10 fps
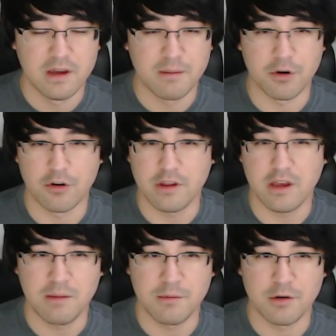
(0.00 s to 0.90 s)
but early
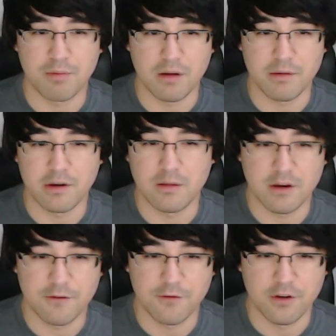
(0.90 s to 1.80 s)
game you're probably going to be
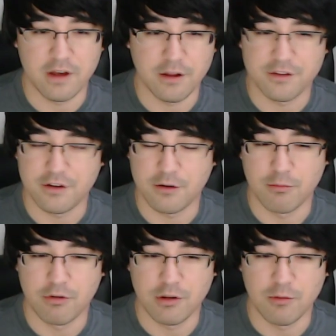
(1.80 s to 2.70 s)
at full health, so you
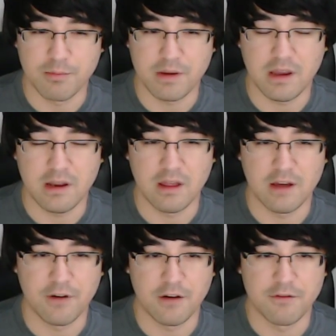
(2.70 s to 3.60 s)
really won't be gaining
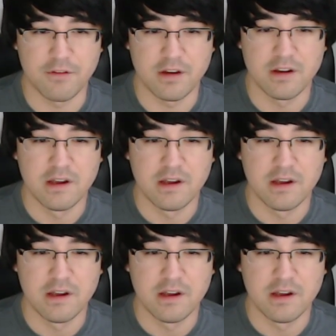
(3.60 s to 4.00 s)
life off of it.